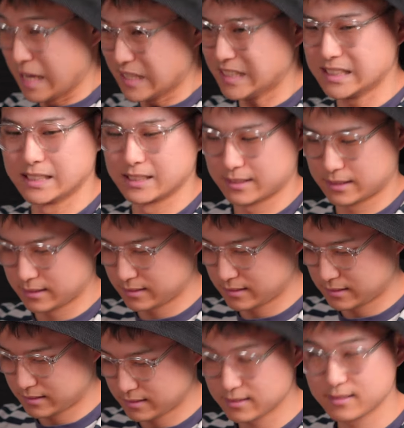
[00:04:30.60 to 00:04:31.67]
Ugh.
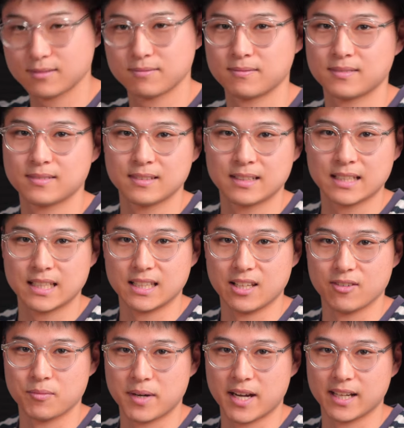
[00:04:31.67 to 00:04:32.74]

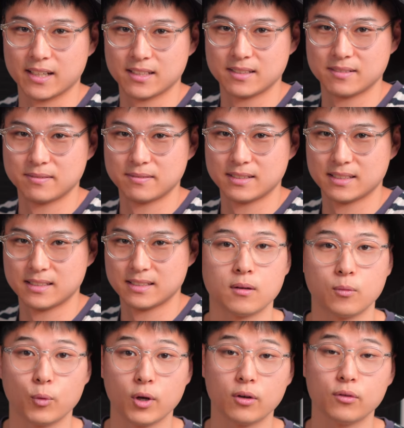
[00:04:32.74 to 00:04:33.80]
Never mind.
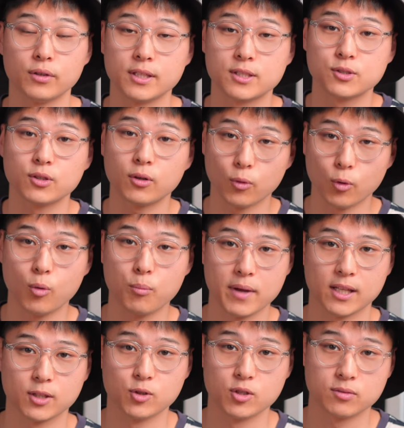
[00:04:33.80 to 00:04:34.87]
Well, it's not all
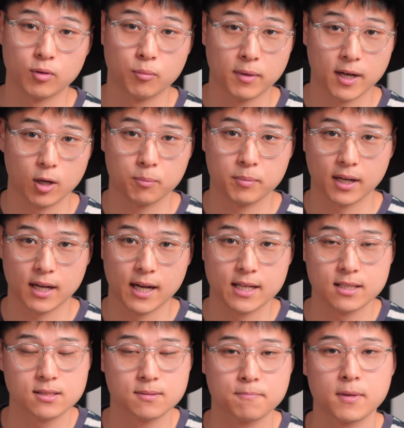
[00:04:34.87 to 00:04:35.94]
bad news for myopic
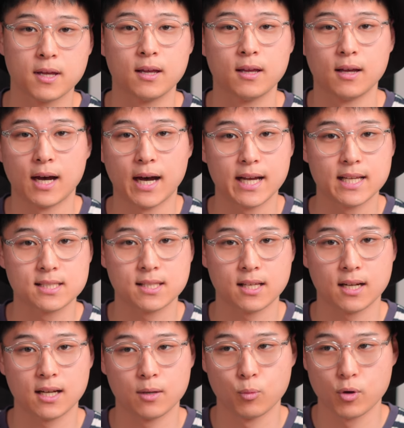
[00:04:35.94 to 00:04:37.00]
eyes eyes
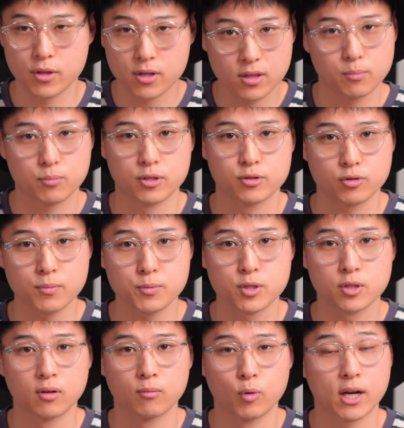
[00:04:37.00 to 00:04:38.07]
that are within the
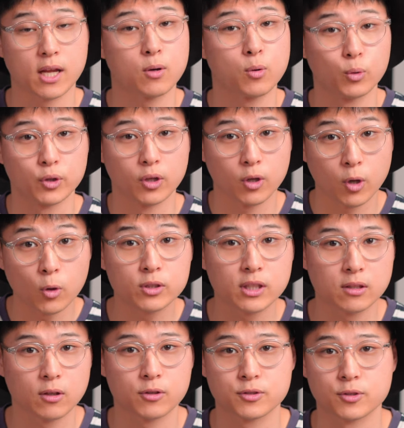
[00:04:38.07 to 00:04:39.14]
prescription of what I call the
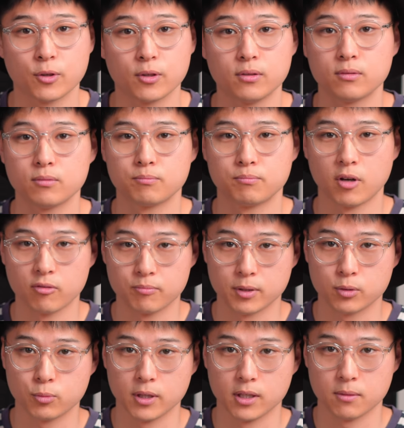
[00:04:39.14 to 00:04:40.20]
Goldilocks zone of
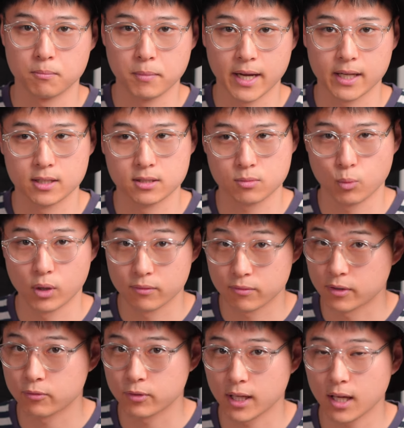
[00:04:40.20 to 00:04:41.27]
between minus
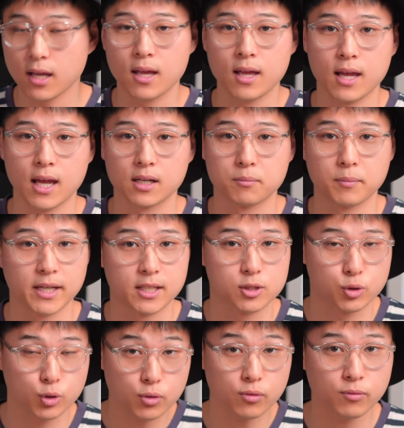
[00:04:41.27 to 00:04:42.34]
150 and a
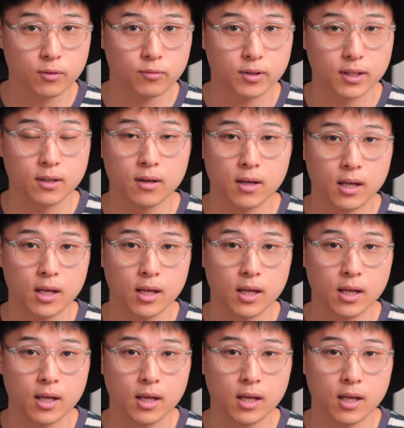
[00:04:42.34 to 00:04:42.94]
minus 250